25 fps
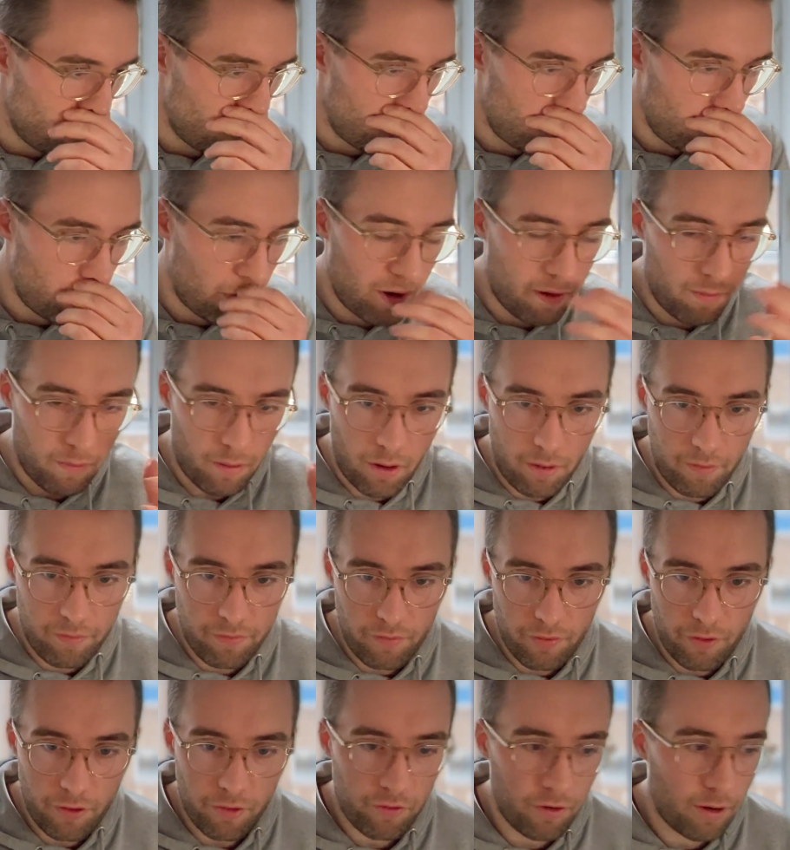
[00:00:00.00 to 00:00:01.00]
of
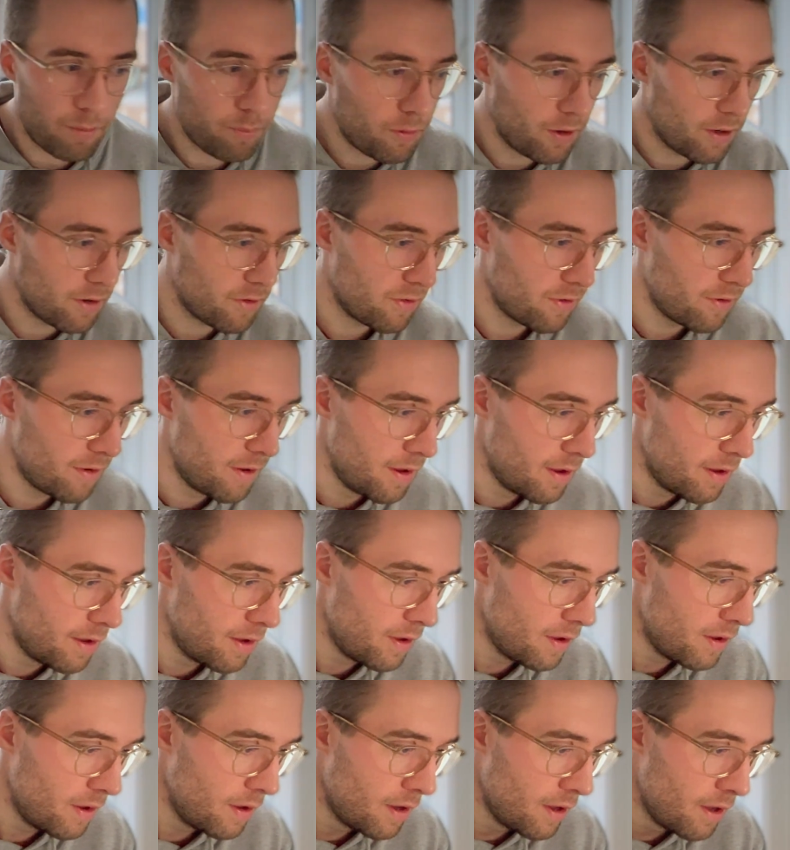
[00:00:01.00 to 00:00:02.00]
the subject.
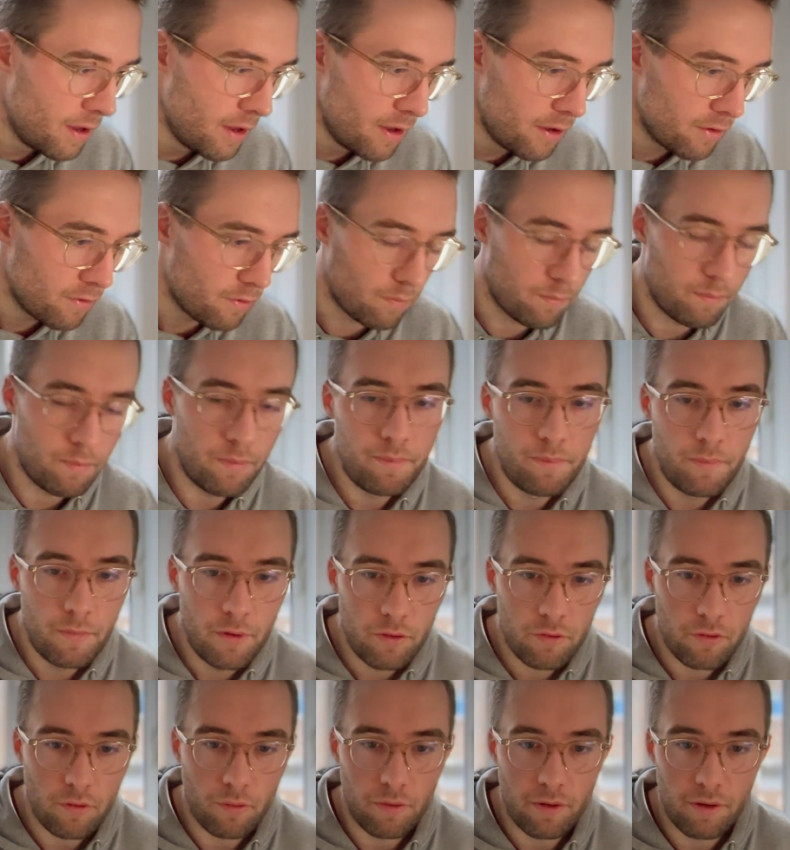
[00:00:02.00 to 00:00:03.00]

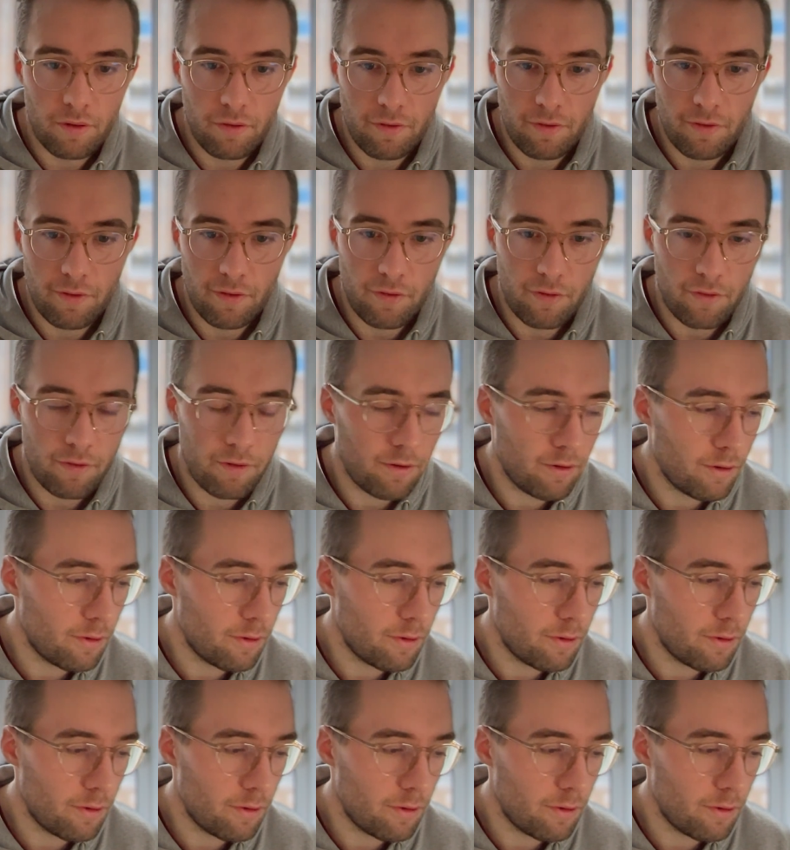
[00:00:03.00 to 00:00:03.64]
So this is